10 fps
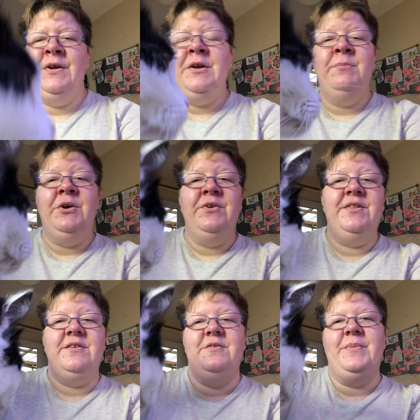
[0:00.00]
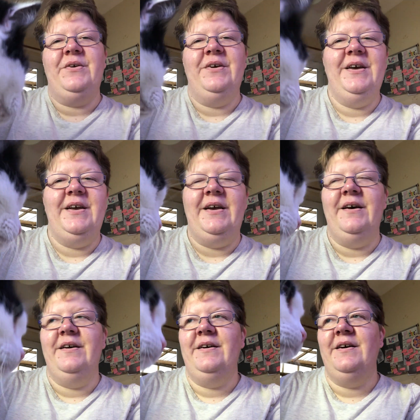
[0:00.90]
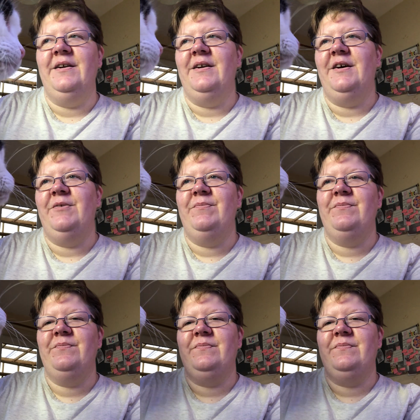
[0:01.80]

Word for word: community spirit here and um,